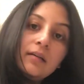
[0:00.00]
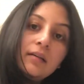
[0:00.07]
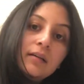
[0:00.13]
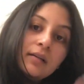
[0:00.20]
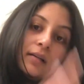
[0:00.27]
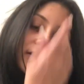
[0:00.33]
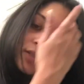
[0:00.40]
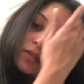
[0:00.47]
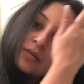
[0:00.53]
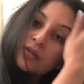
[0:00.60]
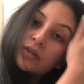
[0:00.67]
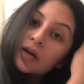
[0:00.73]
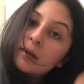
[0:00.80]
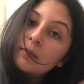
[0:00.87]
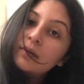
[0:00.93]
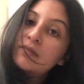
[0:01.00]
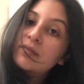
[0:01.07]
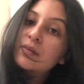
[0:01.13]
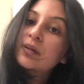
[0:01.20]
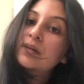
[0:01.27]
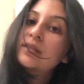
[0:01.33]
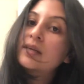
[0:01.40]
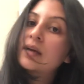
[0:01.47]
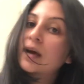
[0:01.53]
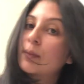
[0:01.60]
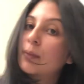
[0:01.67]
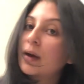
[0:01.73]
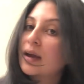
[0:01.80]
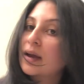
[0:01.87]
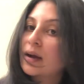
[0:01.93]
Not too shabby for a
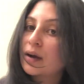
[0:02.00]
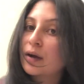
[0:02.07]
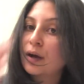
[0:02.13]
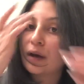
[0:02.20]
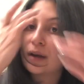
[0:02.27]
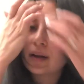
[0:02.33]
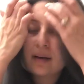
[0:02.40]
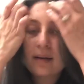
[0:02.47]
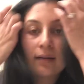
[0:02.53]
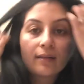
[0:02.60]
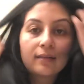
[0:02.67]
DIY haircut, huh?